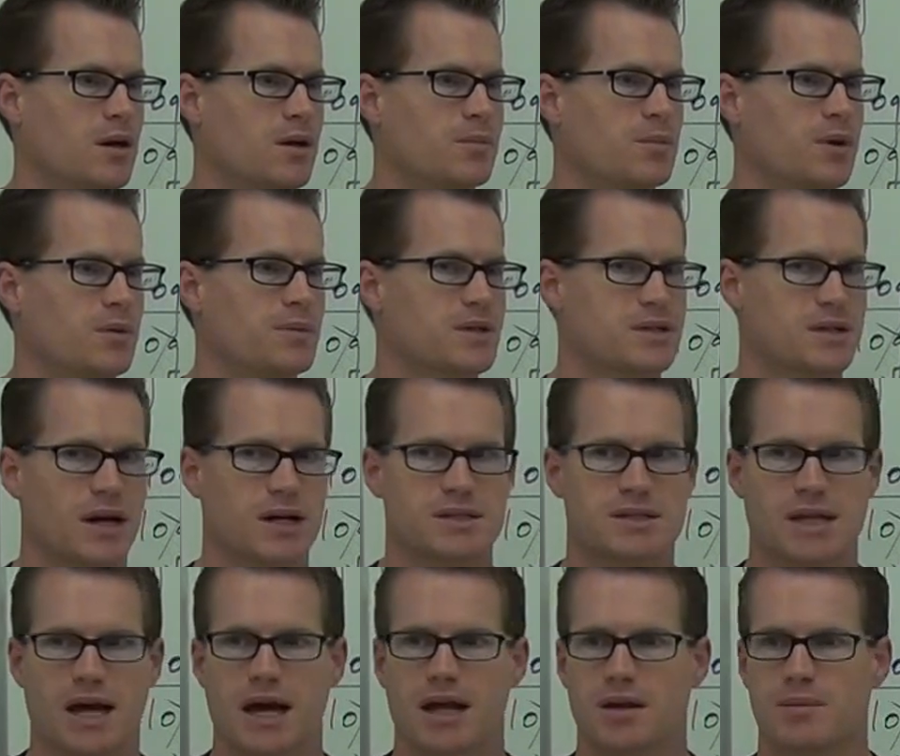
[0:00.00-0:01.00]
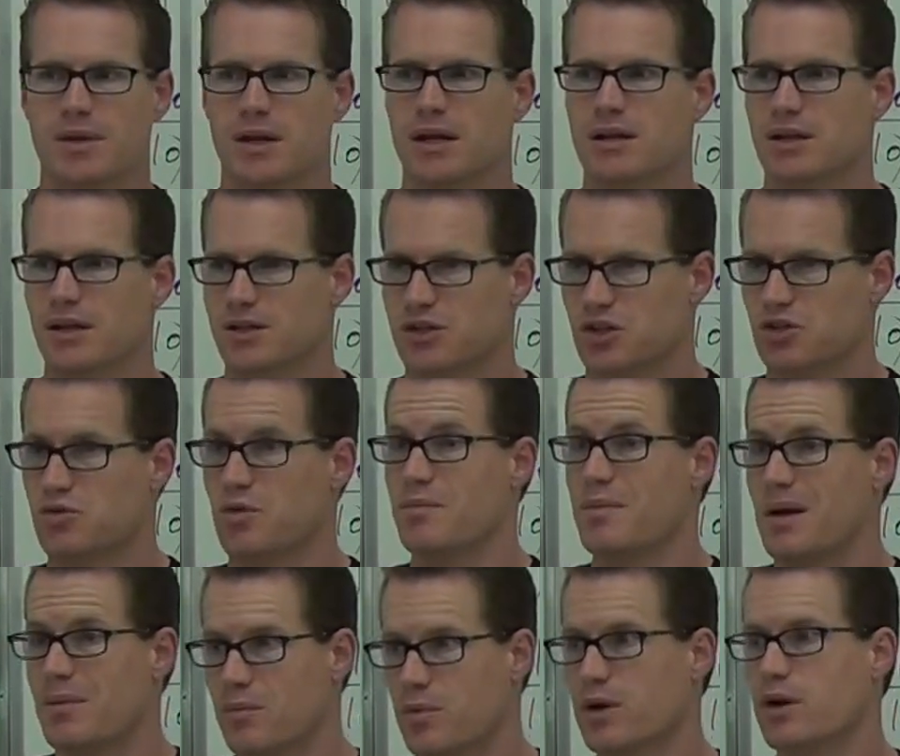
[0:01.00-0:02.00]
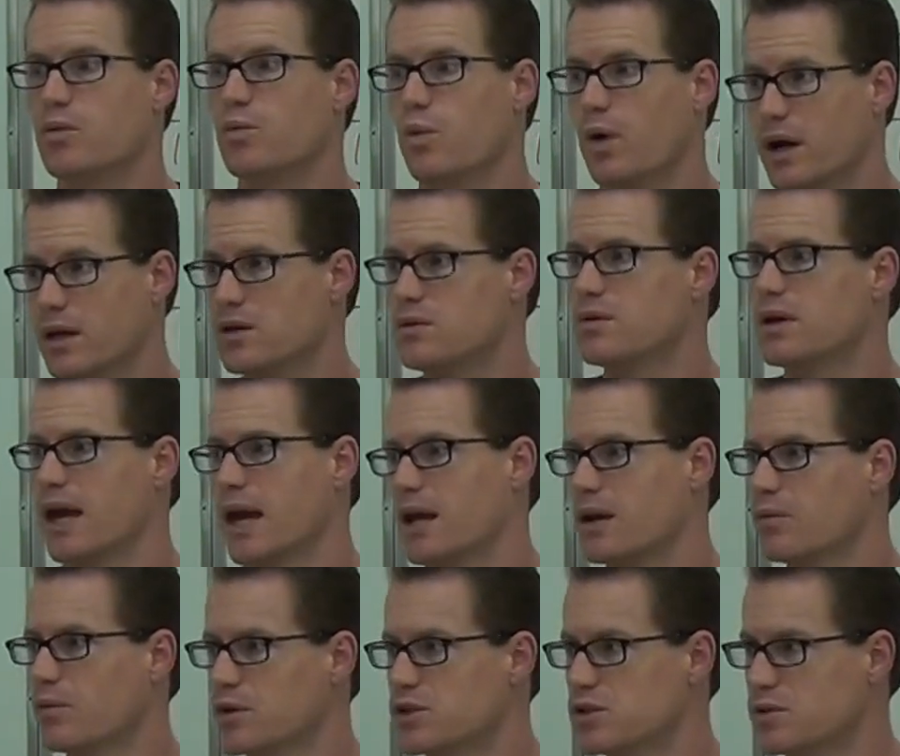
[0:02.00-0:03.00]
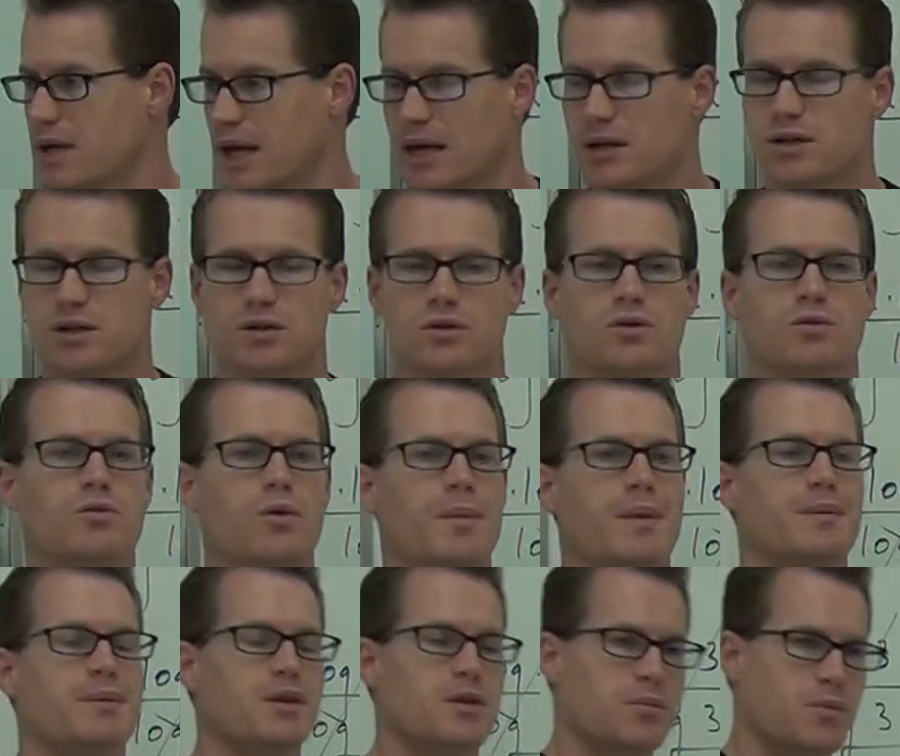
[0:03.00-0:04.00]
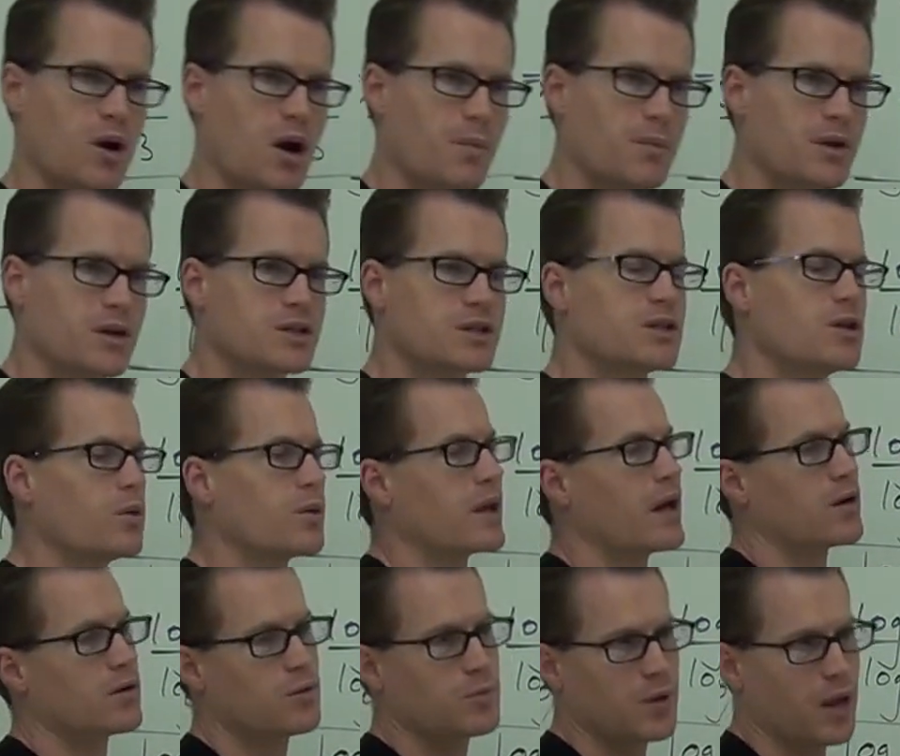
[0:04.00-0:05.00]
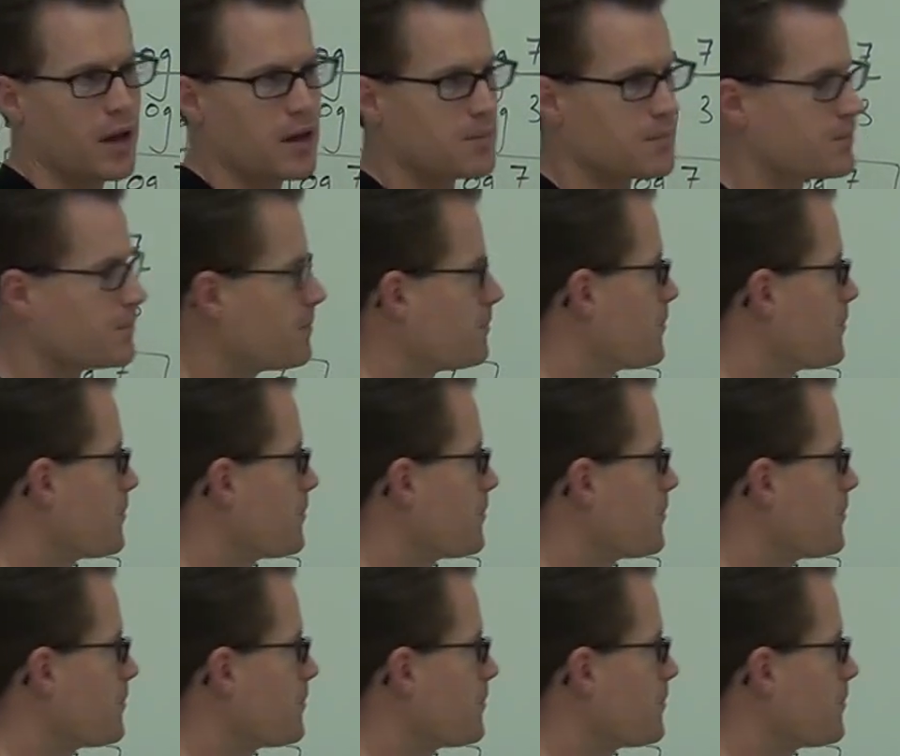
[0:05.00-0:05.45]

But besides that, I mean, it, it's just remembering what you can and what you can't do, remember the properties and know how to apply them.